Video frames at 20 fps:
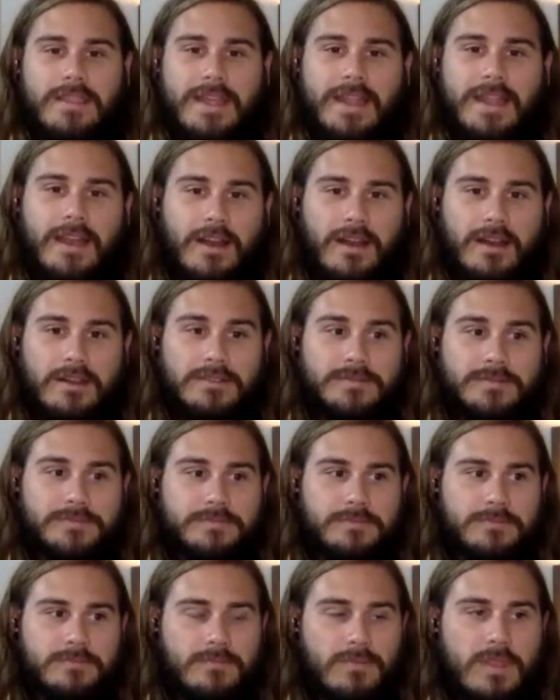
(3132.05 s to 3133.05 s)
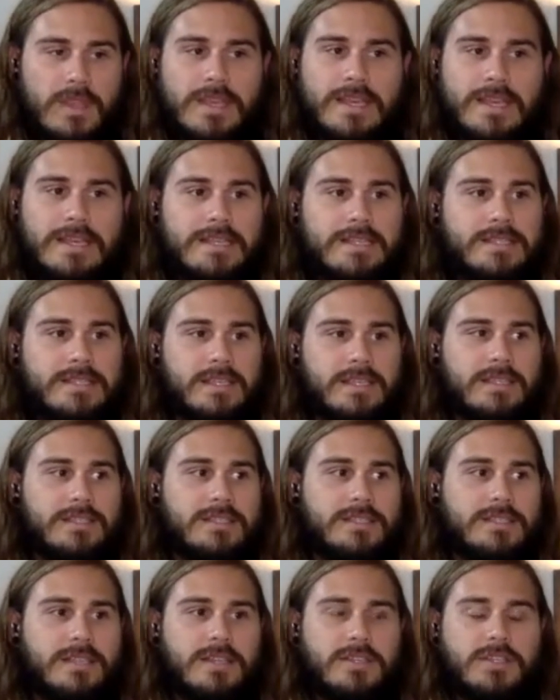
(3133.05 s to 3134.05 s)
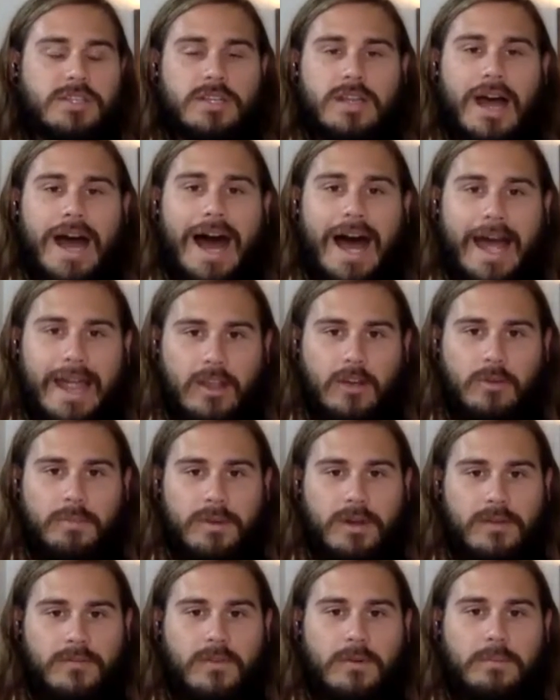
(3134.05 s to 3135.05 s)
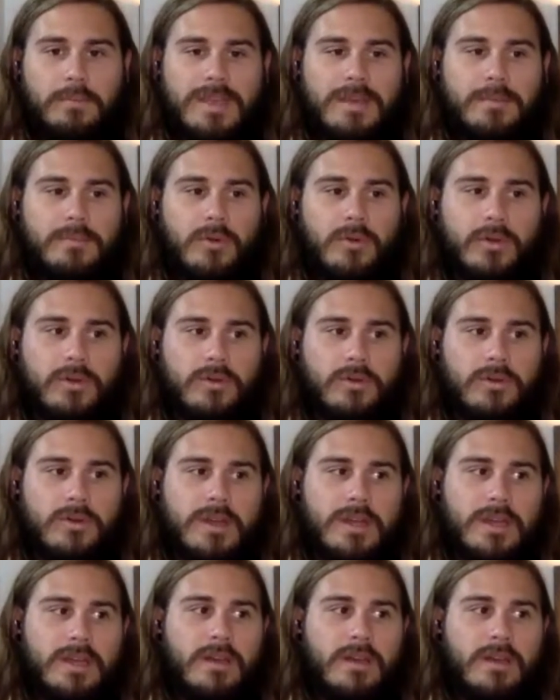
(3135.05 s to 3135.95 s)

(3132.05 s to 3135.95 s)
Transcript: there is such an eye opener for people who